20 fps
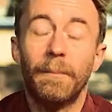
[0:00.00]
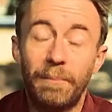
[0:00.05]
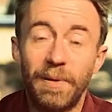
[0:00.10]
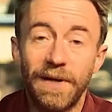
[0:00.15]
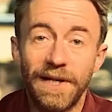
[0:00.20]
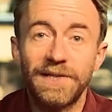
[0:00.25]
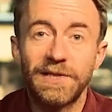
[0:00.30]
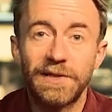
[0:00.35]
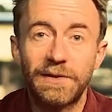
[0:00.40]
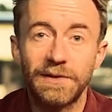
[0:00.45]

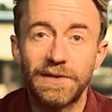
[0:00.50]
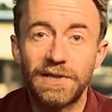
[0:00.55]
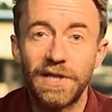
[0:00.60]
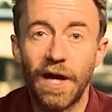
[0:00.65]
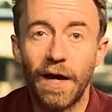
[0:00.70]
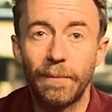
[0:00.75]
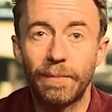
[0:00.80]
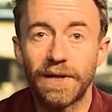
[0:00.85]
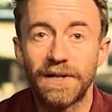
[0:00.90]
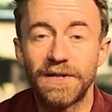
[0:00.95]
political
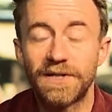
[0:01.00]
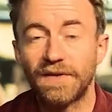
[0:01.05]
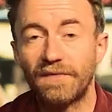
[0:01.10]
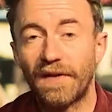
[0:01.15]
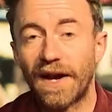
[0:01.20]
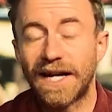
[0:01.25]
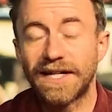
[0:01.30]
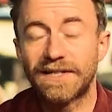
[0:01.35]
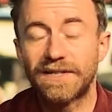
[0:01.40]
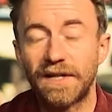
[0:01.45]
turbulence of
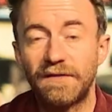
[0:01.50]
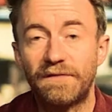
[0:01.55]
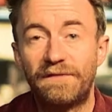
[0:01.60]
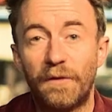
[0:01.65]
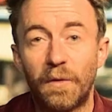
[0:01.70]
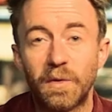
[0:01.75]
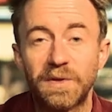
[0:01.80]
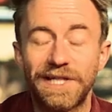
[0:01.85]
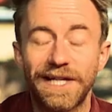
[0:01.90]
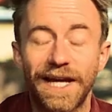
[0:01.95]

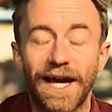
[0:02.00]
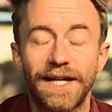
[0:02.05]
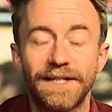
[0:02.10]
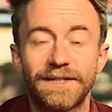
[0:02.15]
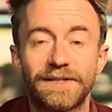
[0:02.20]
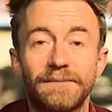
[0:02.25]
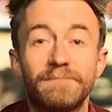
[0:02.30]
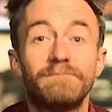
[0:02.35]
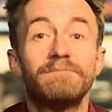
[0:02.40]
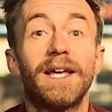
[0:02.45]

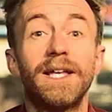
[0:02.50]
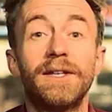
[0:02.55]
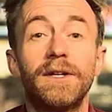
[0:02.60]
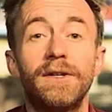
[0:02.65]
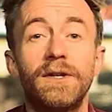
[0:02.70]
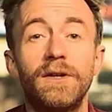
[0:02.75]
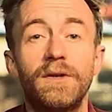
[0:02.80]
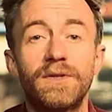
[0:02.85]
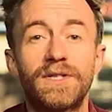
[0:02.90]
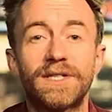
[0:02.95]
1848 in
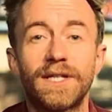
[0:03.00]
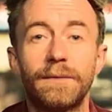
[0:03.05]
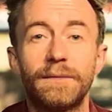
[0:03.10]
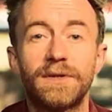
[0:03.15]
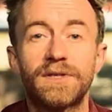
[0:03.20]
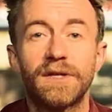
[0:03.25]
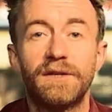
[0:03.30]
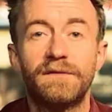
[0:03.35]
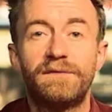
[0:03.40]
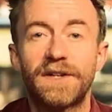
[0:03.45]
the new
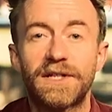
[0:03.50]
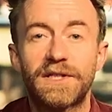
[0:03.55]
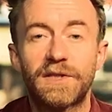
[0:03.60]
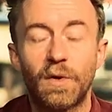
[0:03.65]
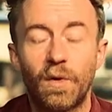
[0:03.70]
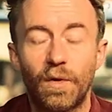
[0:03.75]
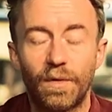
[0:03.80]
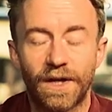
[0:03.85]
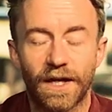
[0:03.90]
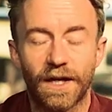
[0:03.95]
series of
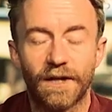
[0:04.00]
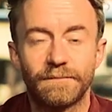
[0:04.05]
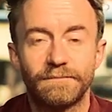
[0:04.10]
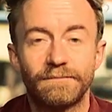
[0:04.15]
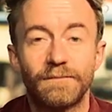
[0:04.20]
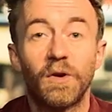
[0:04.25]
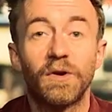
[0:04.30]
Victoria